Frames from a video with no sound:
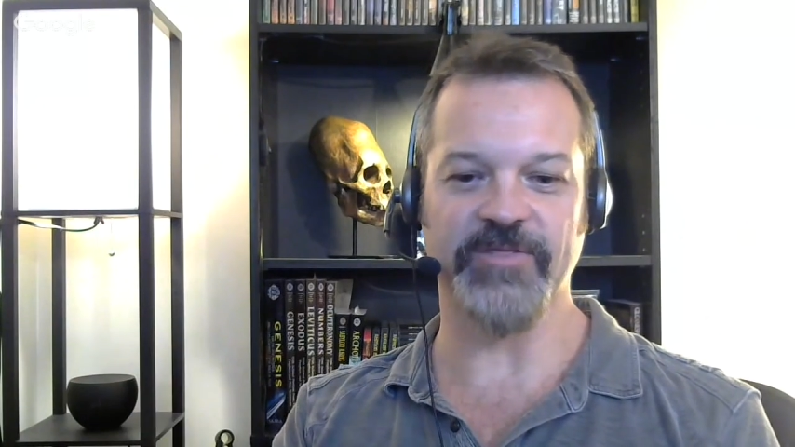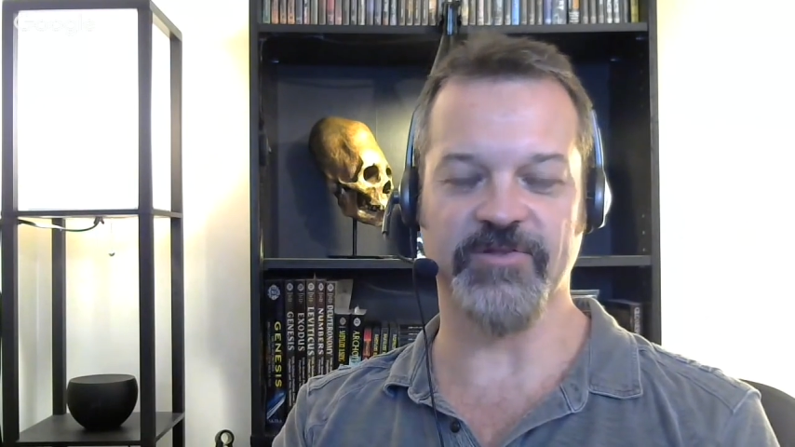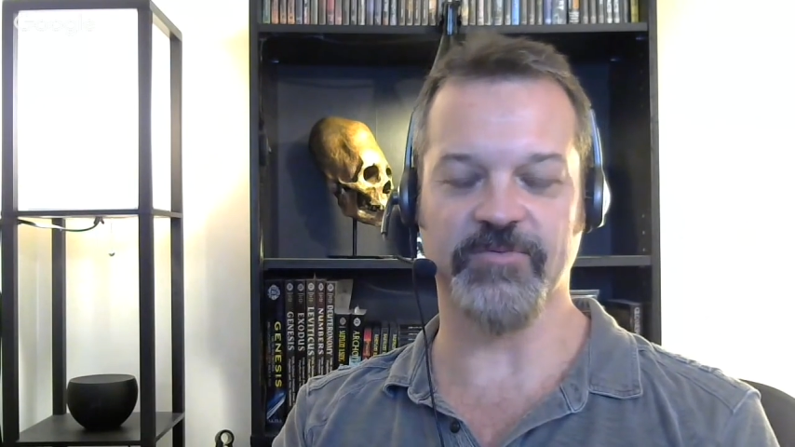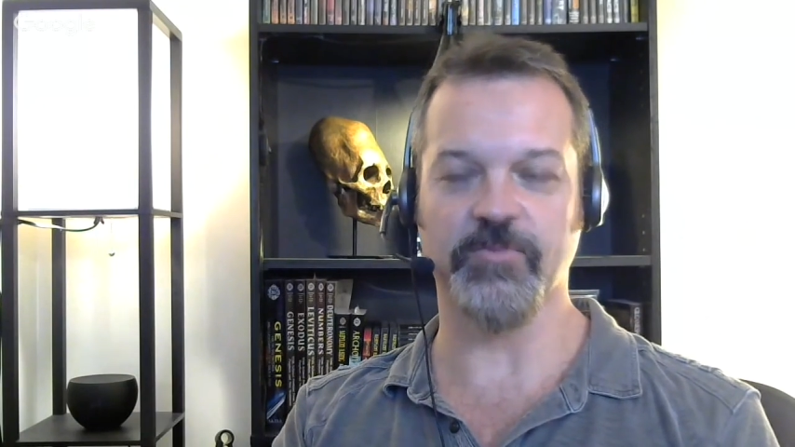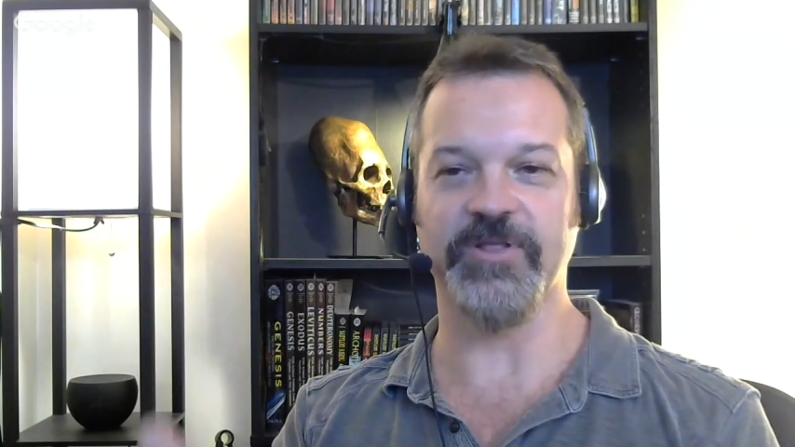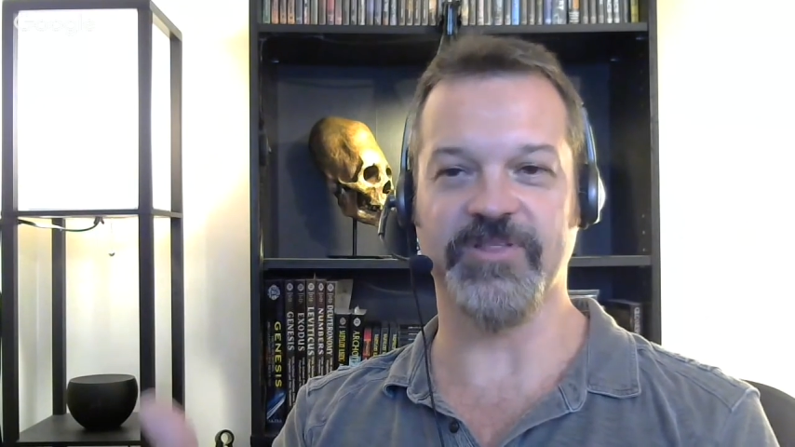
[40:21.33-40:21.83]

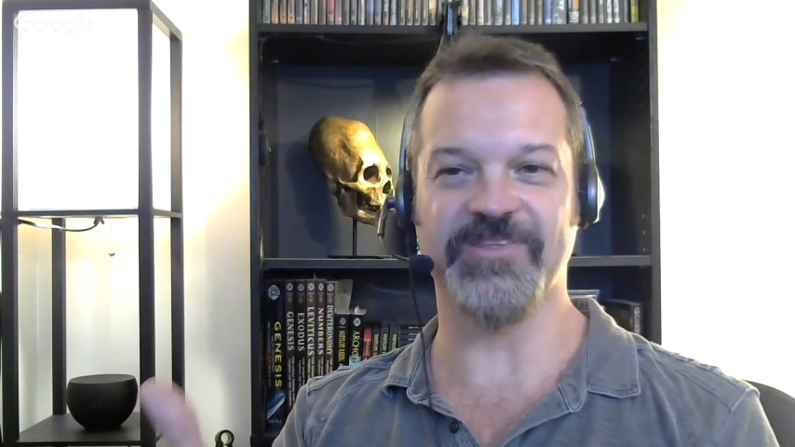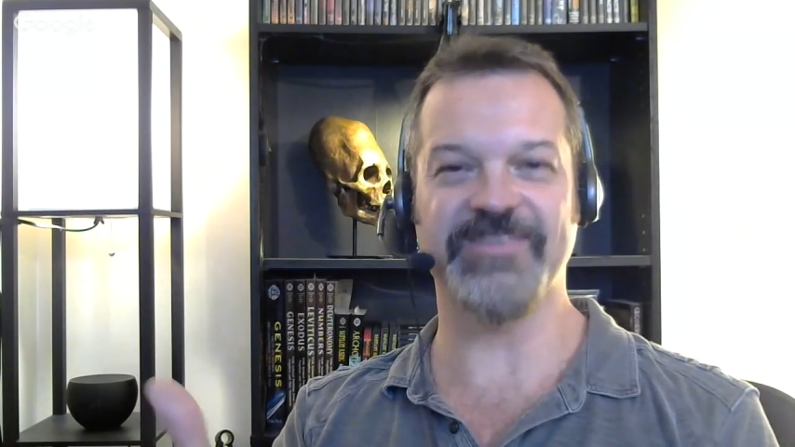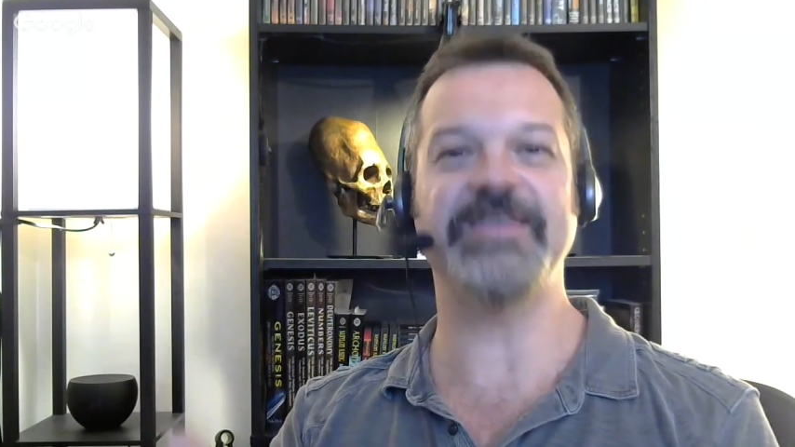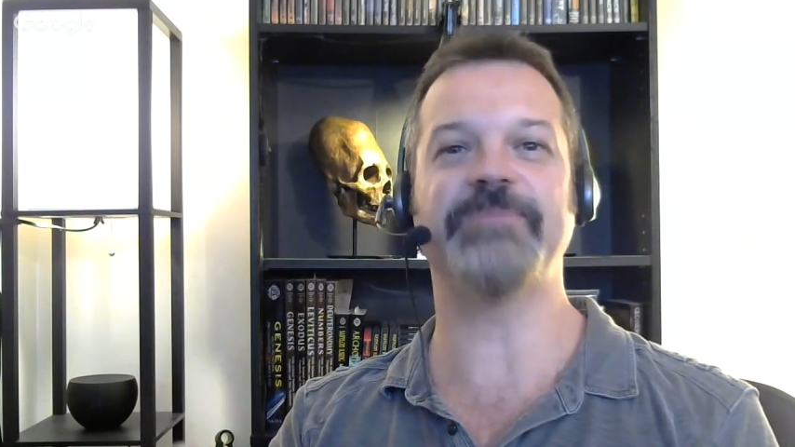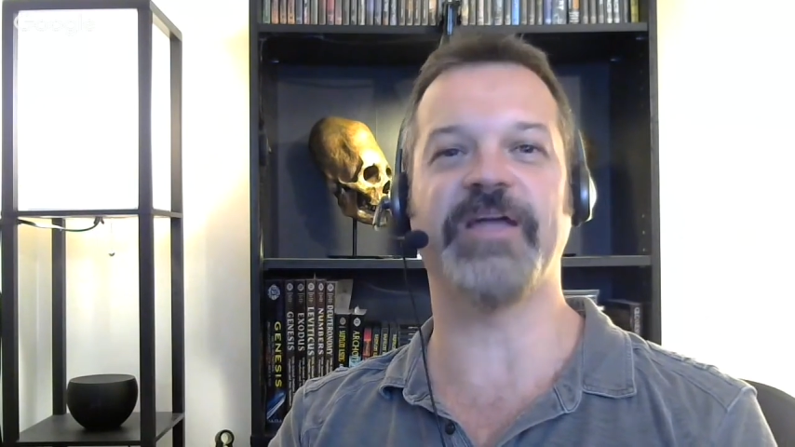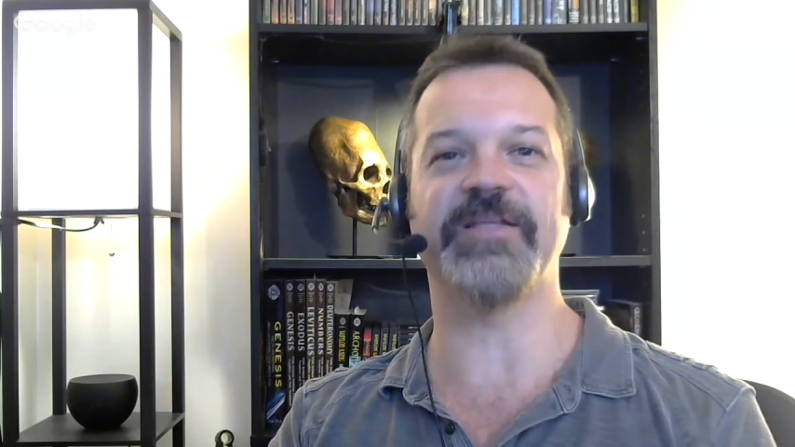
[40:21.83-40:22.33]
this, what
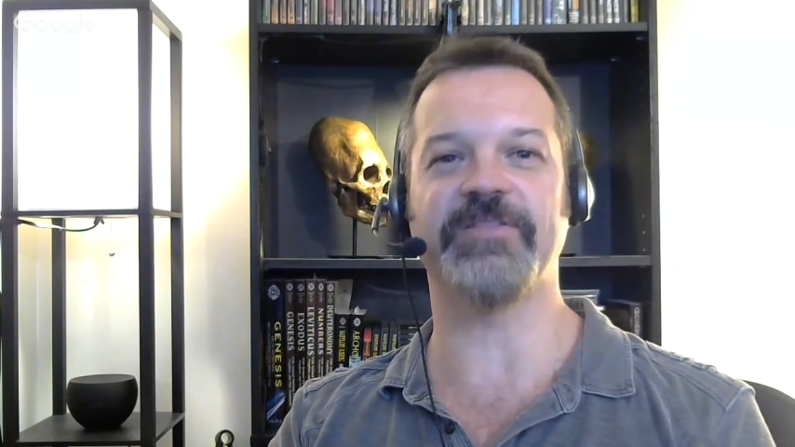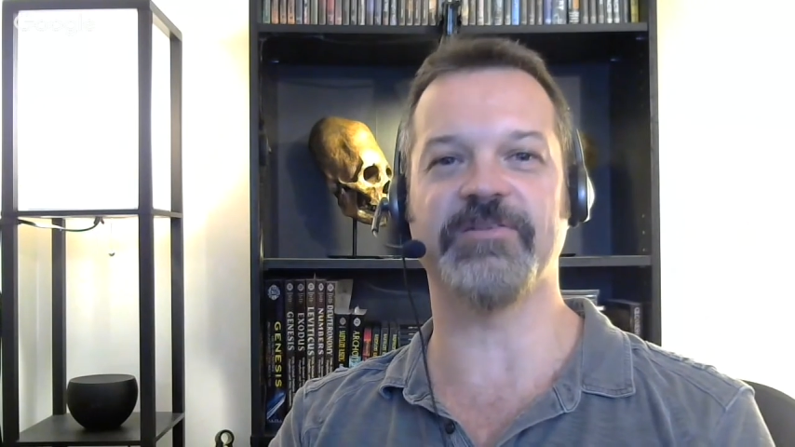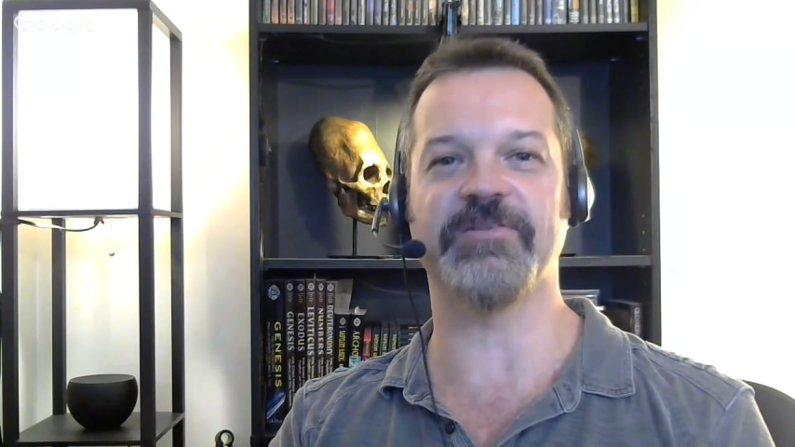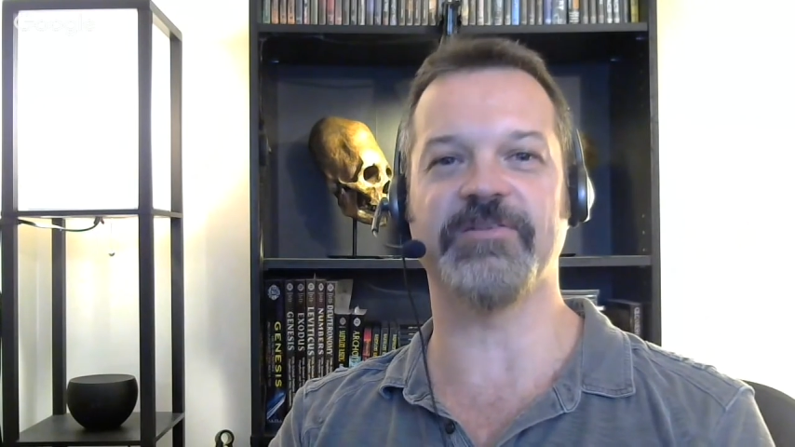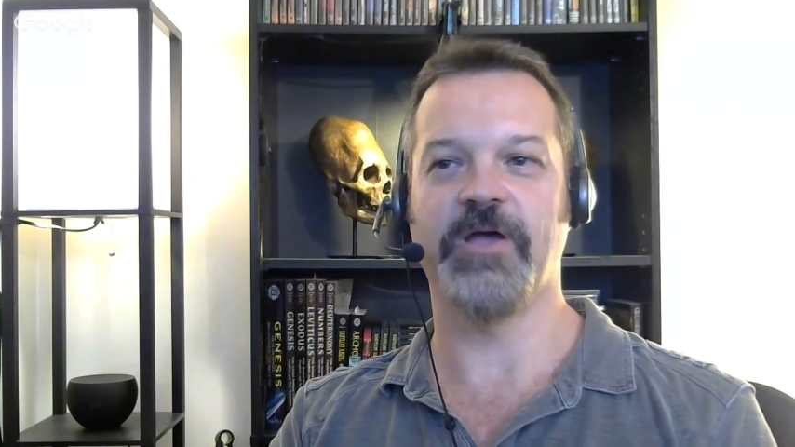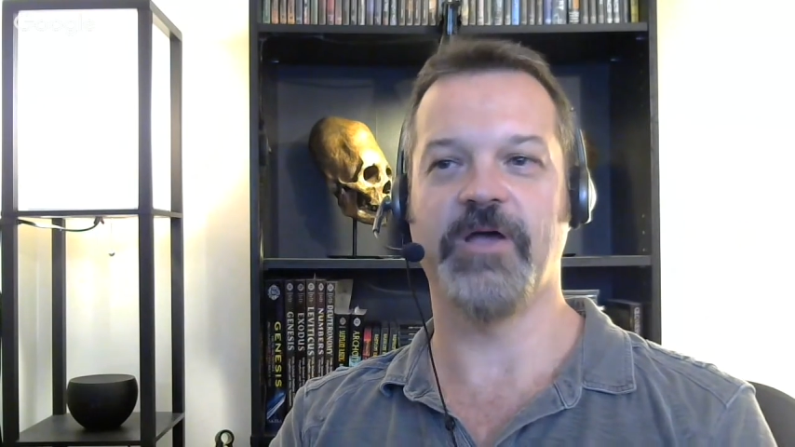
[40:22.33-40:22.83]
seemed like this,